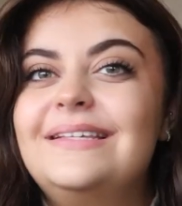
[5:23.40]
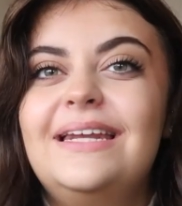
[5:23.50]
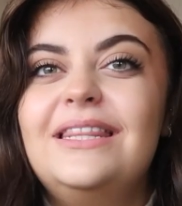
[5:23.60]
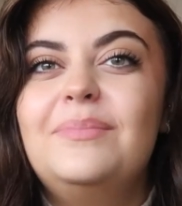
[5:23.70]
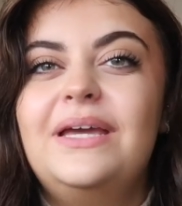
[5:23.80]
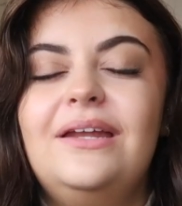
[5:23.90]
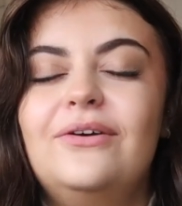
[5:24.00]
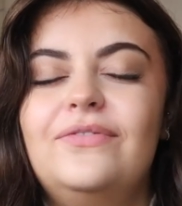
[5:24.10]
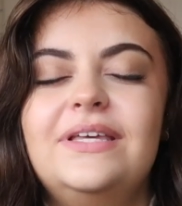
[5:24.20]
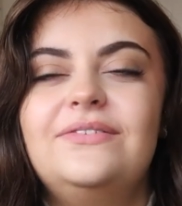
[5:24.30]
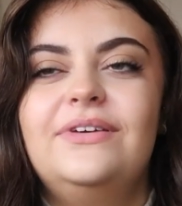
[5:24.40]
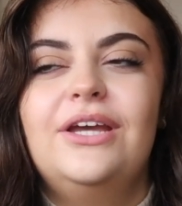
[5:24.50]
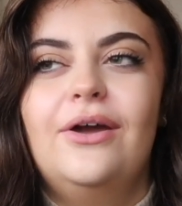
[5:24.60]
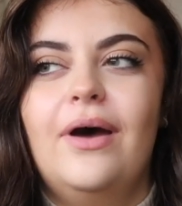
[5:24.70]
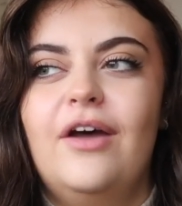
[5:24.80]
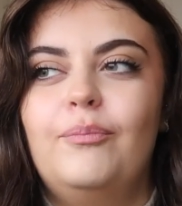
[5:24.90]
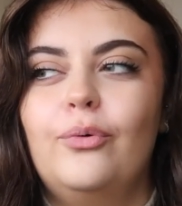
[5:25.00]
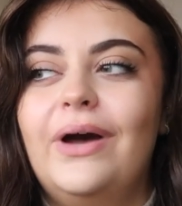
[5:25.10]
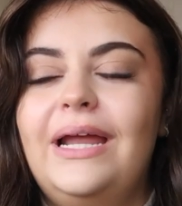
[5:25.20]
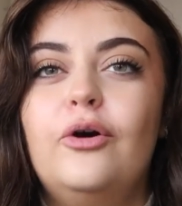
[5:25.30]
I said at the beginning of this video, I
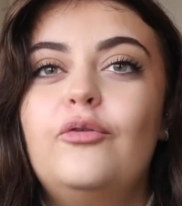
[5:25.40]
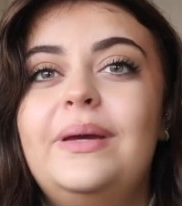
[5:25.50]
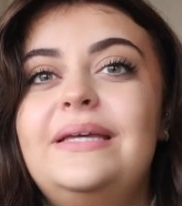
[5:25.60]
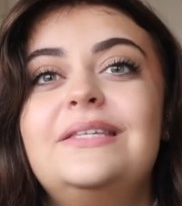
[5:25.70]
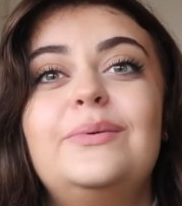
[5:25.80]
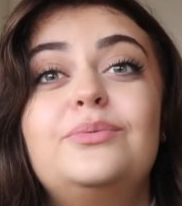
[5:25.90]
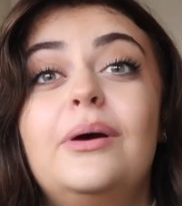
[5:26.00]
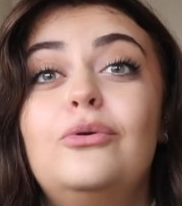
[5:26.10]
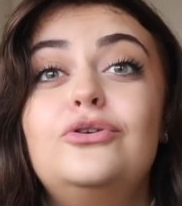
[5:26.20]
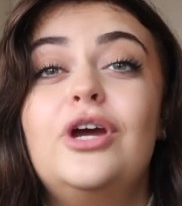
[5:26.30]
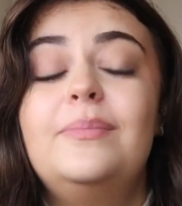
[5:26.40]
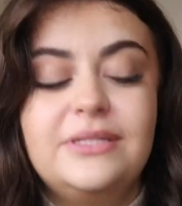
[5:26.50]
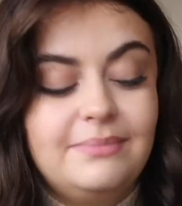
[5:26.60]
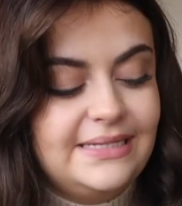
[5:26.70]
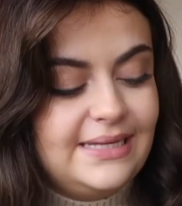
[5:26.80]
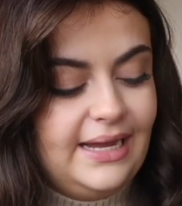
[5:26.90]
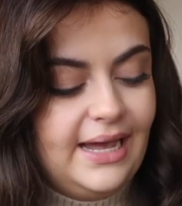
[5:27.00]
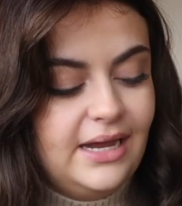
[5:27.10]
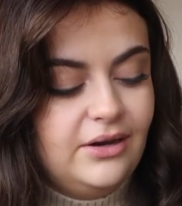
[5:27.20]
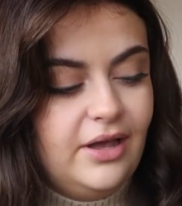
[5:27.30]
bought a lot of pieces which my wardrobe was missing.
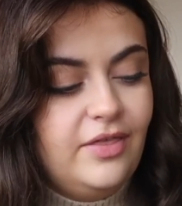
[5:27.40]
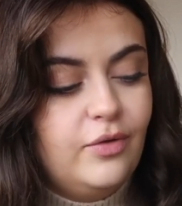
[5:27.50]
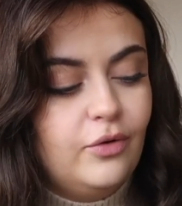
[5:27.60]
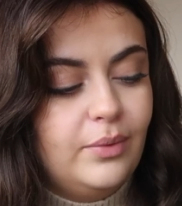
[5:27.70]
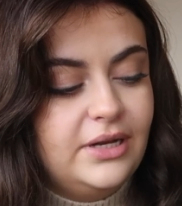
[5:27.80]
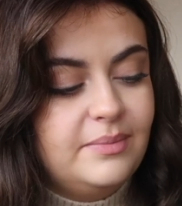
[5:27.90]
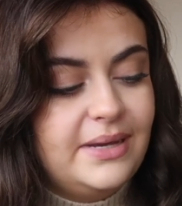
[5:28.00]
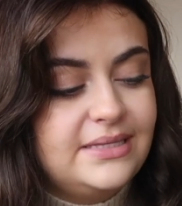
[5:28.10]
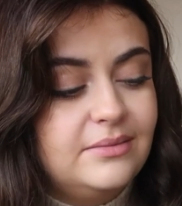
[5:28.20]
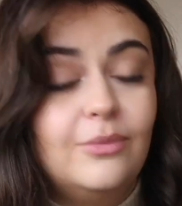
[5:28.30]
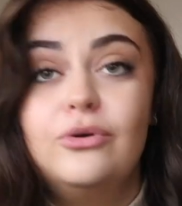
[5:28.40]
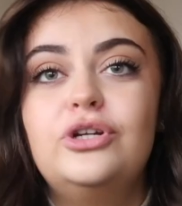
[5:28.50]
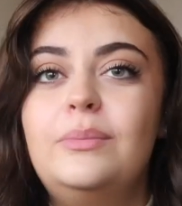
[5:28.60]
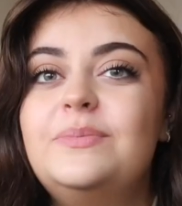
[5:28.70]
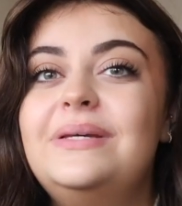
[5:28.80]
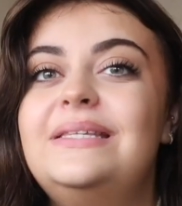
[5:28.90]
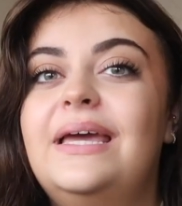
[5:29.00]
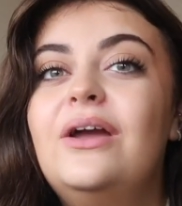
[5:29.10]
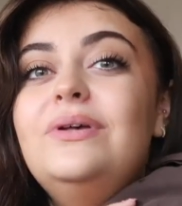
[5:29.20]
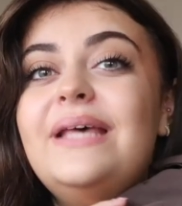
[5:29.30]
And I thought one of the pieces that my wardrobe was
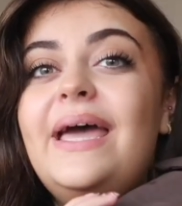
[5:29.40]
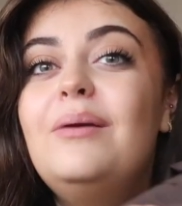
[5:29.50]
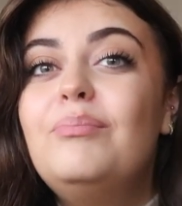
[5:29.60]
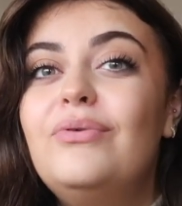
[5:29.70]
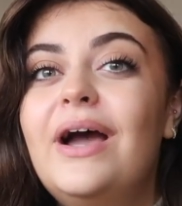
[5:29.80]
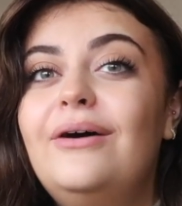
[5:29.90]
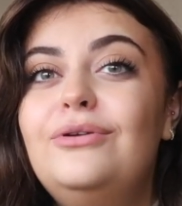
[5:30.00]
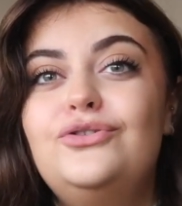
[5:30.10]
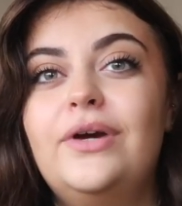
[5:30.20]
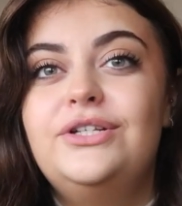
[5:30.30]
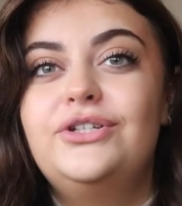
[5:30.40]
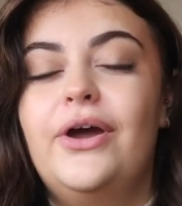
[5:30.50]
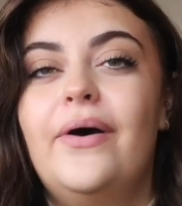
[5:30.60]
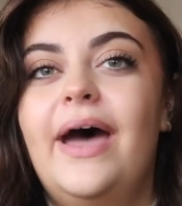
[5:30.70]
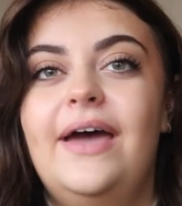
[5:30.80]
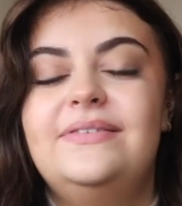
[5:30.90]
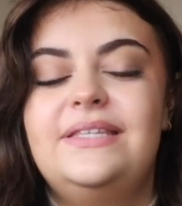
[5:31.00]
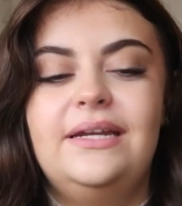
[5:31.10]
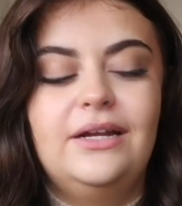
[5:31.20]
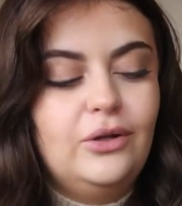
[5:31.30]
missing was a brown trench coat. I have
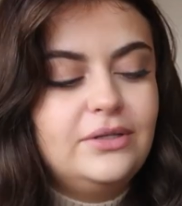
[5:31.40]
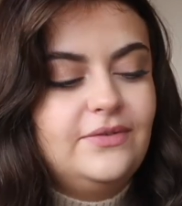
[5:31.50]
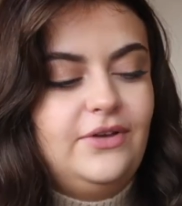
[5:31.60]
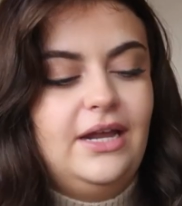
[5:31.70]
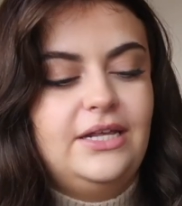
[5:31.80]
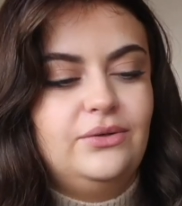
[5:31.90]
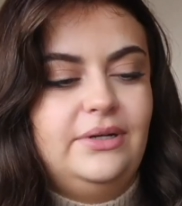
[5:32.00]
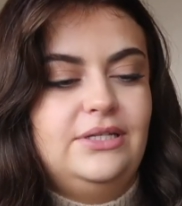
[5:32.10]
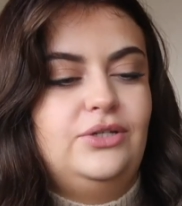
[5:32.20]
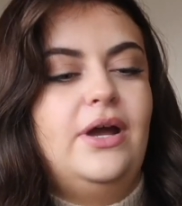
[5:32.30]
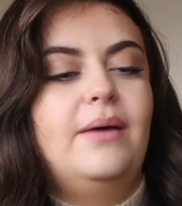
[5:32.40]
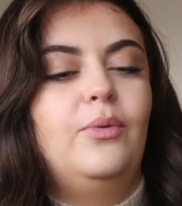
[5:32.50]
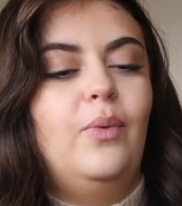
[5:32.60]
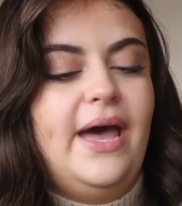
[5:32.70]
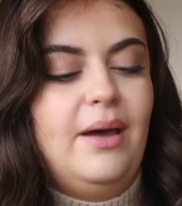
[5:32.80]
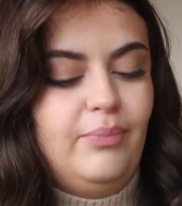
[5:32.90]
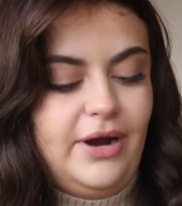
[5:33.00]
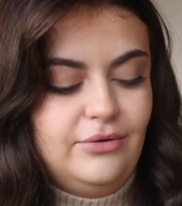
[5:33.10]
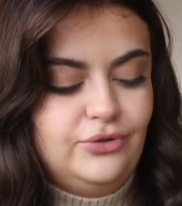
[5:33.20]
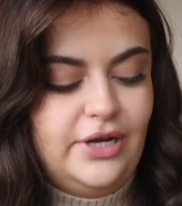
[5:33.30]
seen lots of girlies on Instagram wear
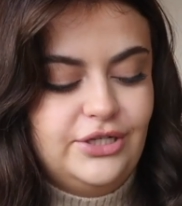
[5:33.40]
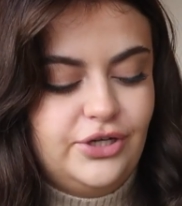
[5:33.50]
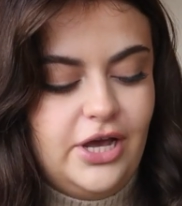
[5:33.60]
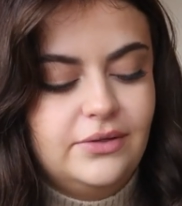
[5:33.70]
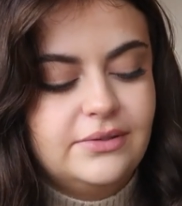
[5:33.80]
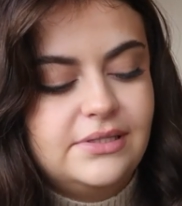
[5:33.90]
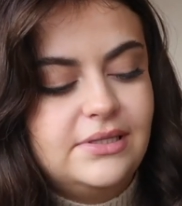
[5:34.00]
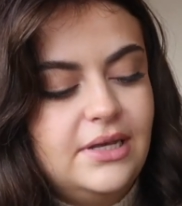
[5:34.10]
brown trench coats.